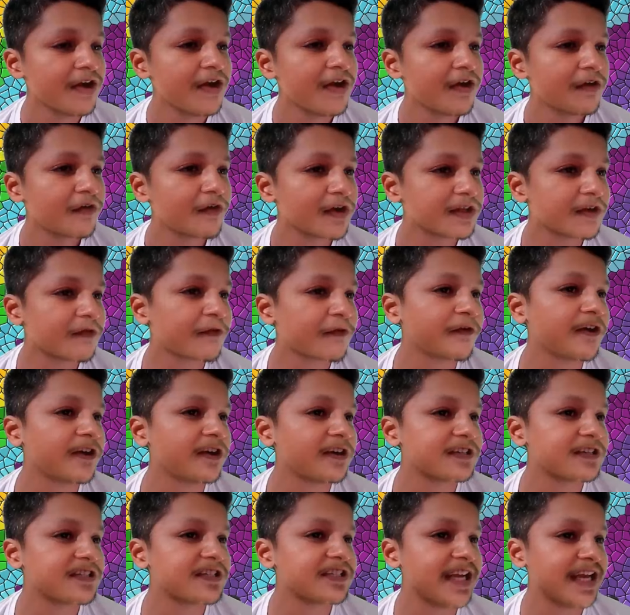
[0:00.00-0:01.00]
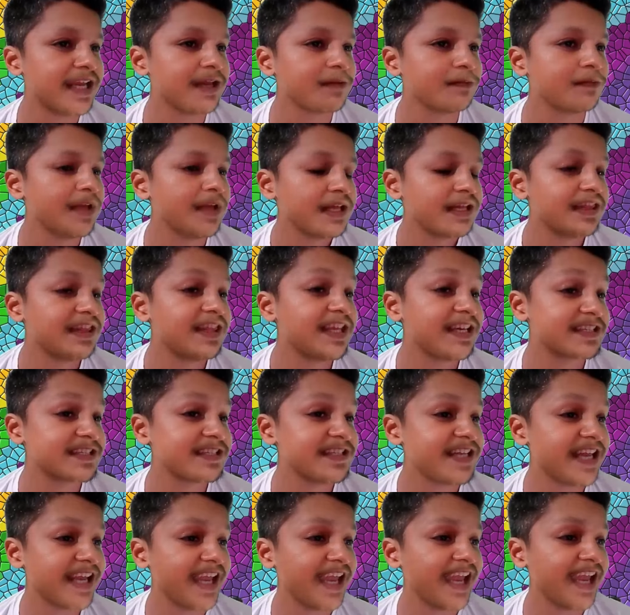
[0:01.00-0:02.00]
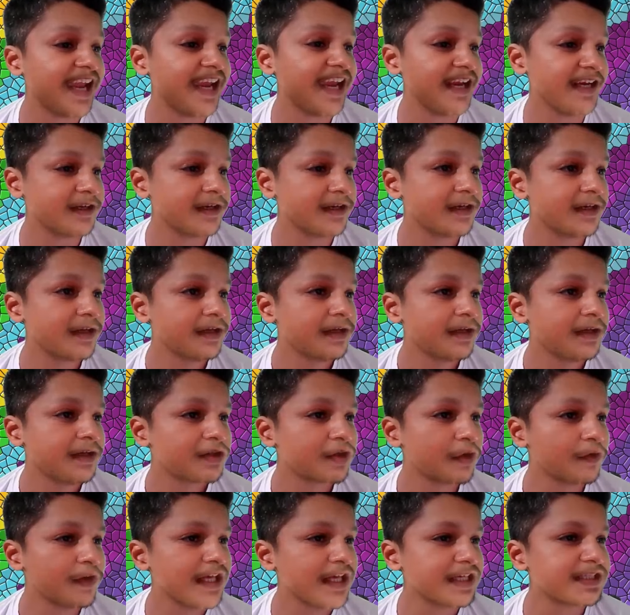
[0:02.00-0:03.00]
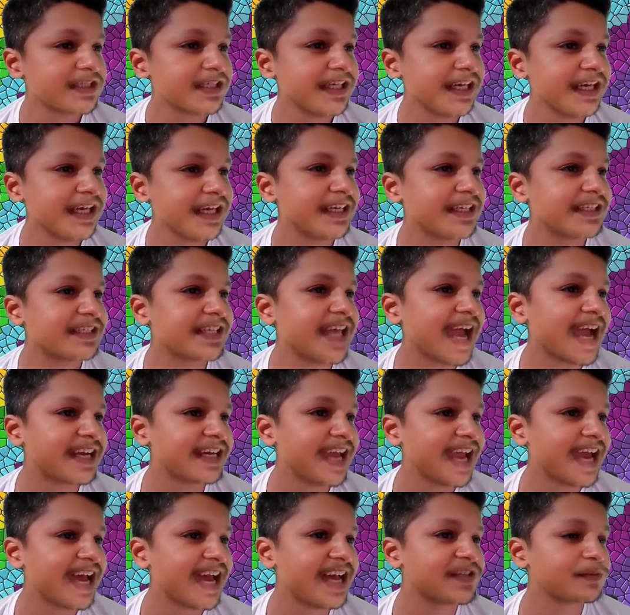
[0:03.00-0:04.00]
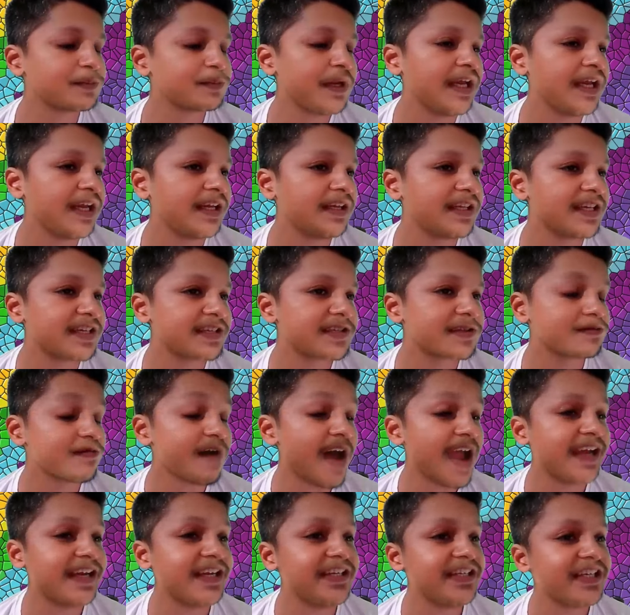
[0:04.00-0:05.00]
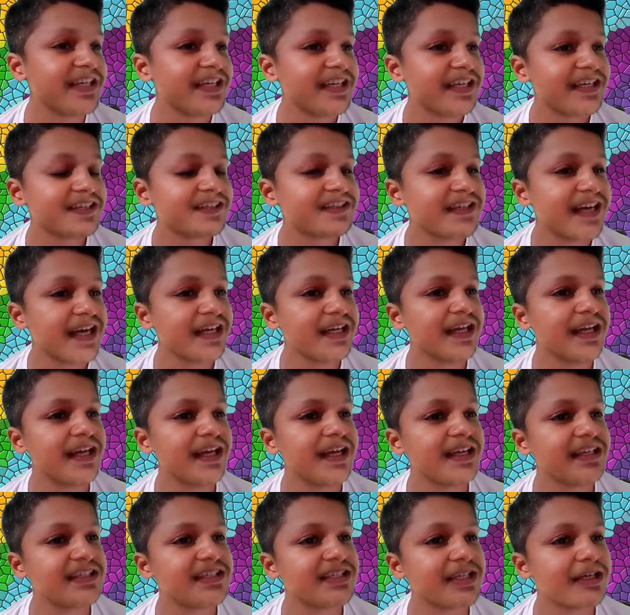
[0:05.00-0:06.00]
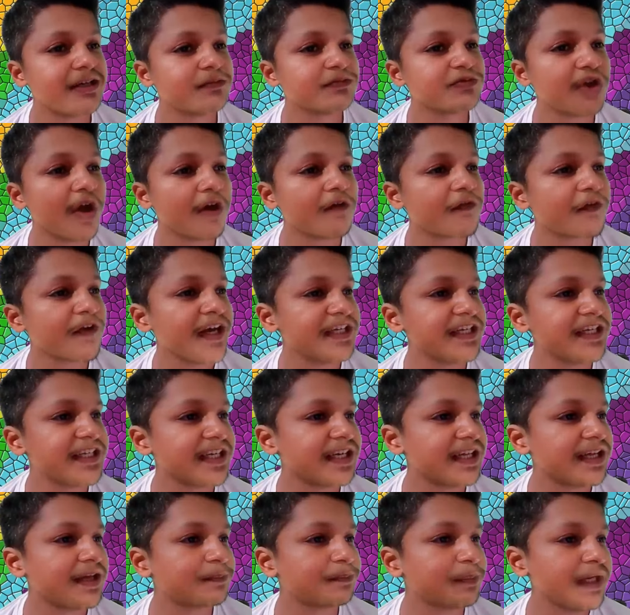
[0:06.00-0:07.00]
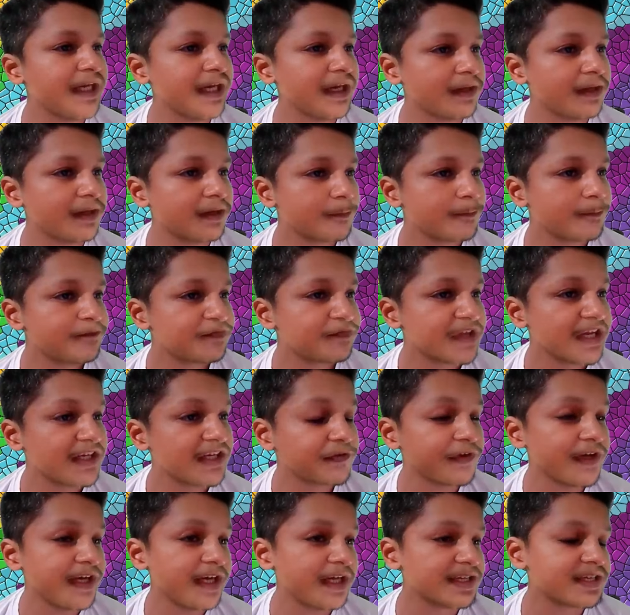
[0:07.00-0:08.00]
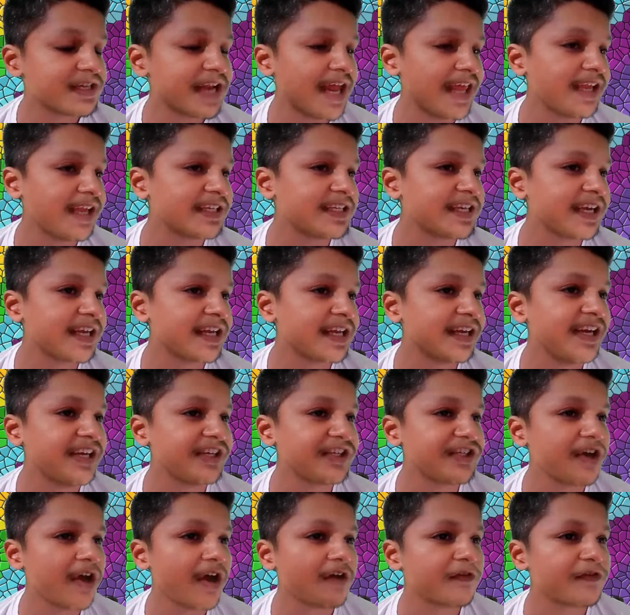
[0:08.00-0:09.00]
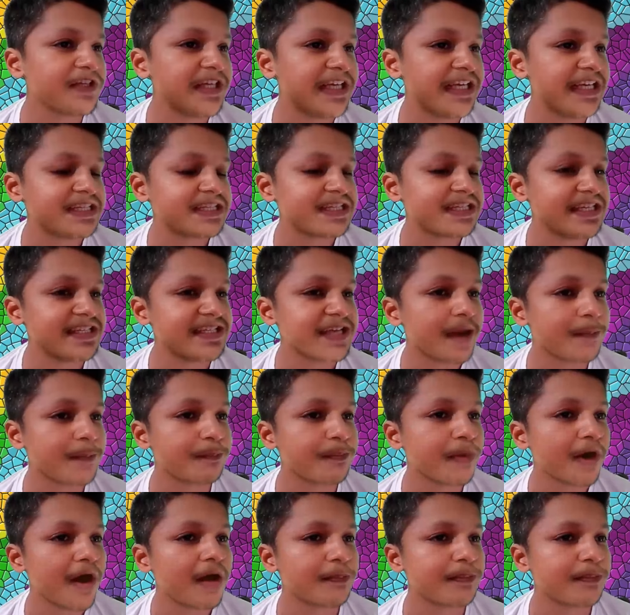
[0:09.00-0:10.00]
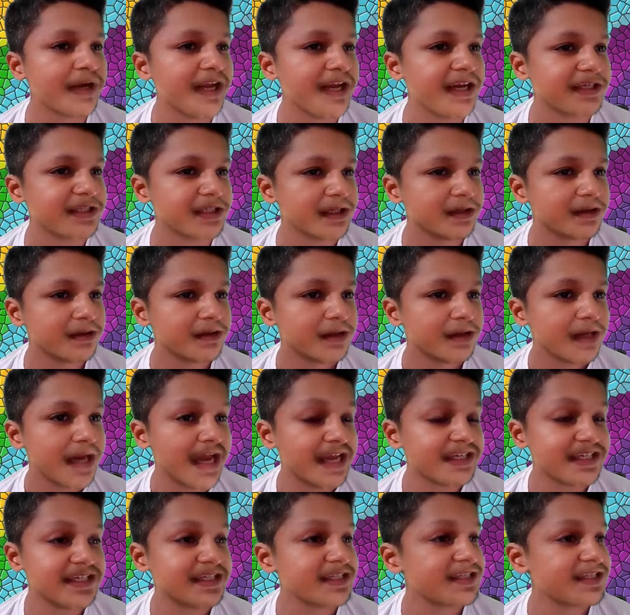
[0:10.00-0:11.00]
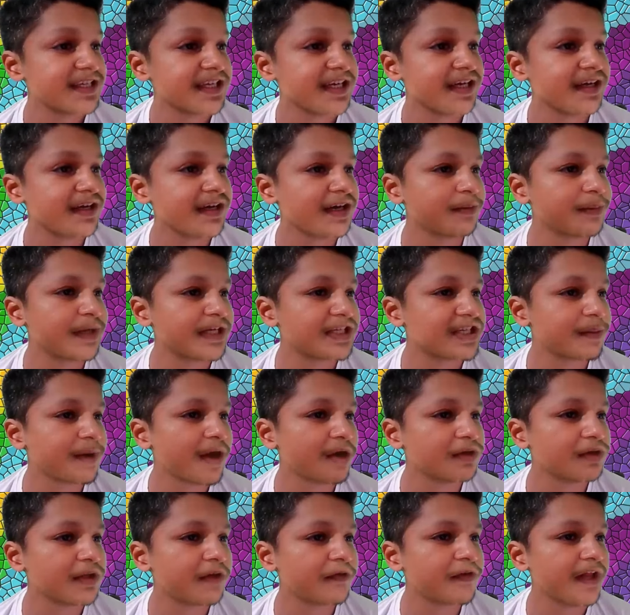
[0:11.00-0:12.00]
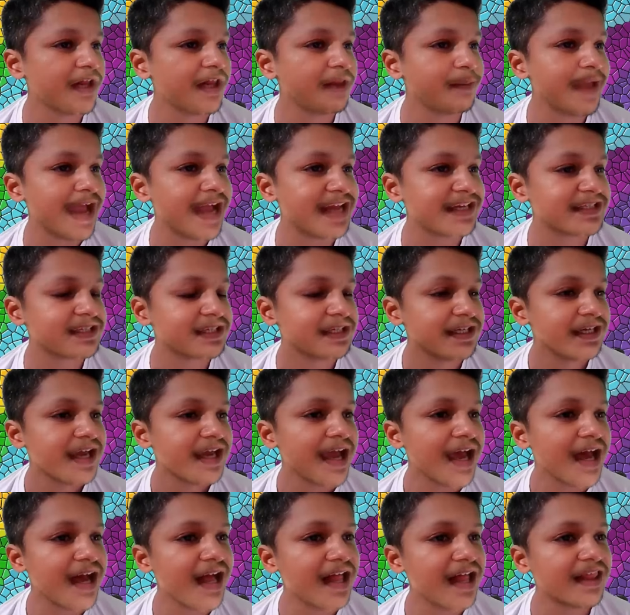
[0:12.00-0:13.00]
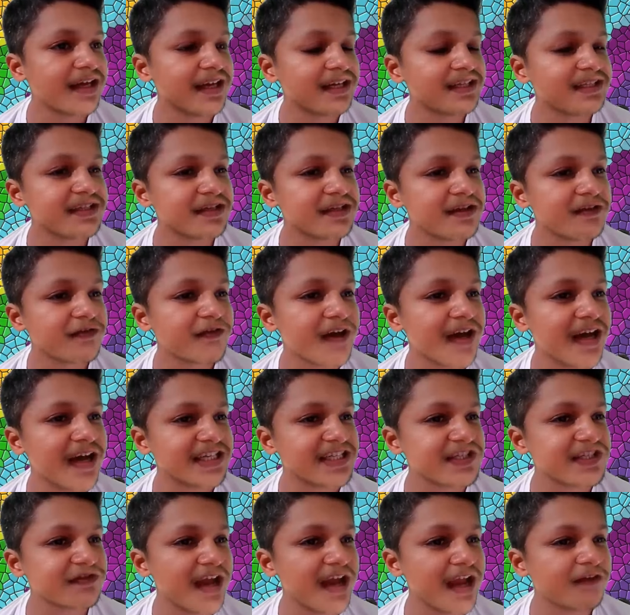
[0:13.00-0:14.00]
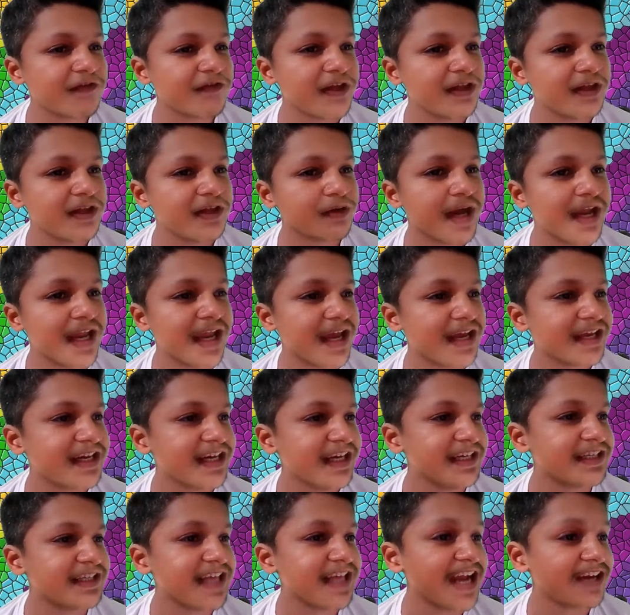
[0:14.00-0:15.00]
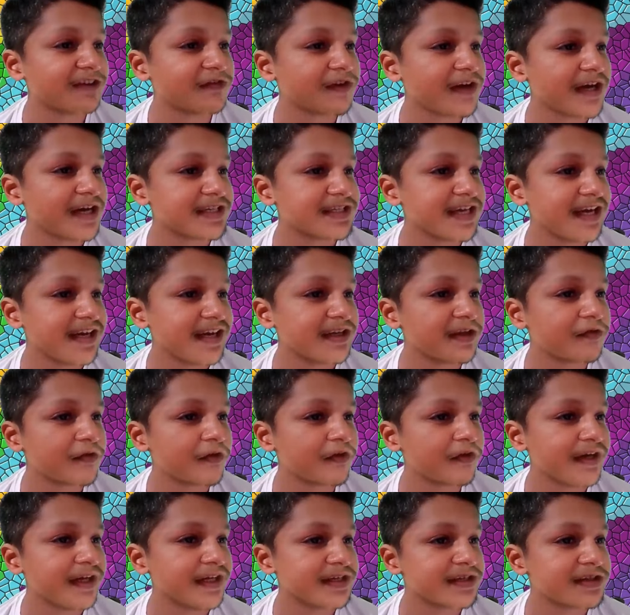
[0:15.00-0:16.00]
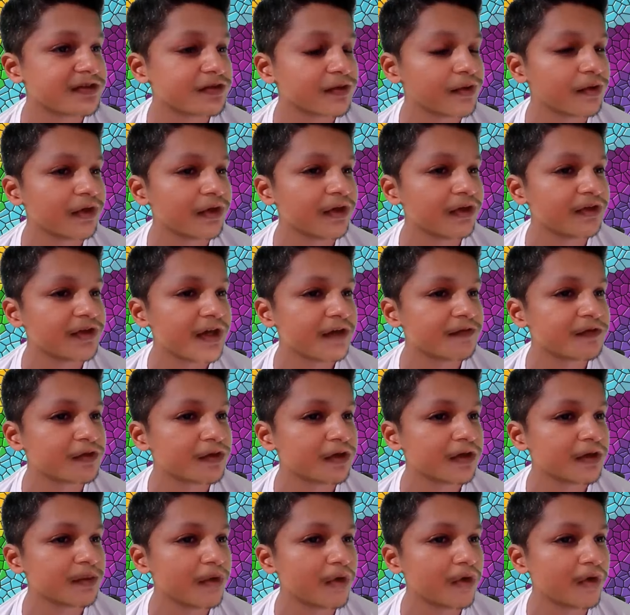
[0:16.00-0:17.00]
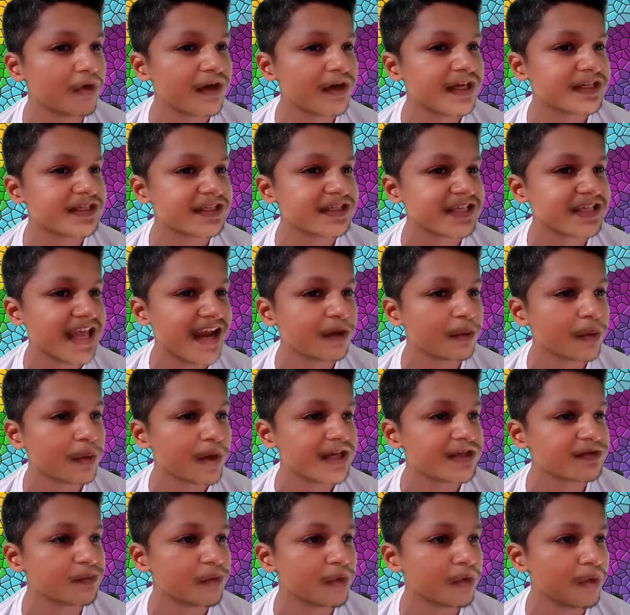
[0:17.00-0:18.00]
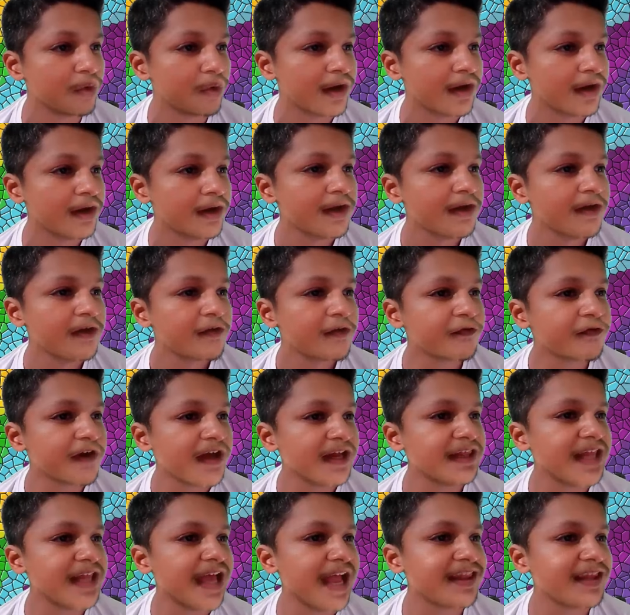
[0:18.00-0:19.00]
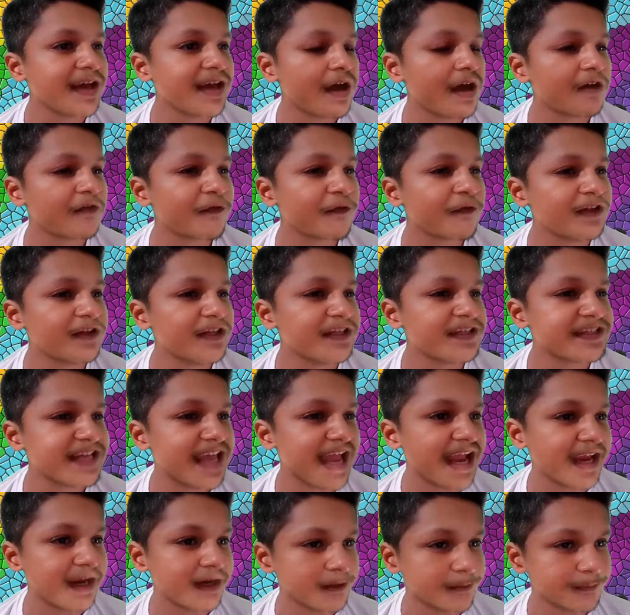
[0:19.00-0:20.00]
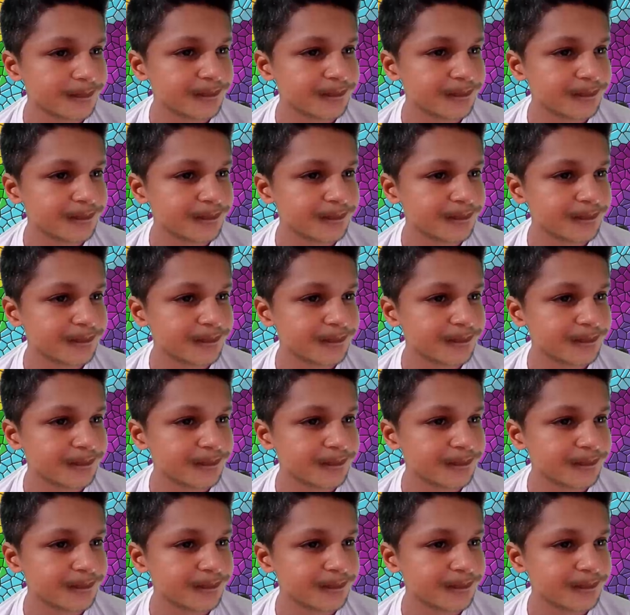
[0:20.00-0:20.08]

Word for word: for the first time this decade. So with a series that has been this wide-ranging in terms of critical appeal, it feels like a declaration of taste is appropriate. I didn't care much about the film at all until Fast 5, although I agreed that Fast and the Furious Tokyo Drift took more risks and was more fun than the awful second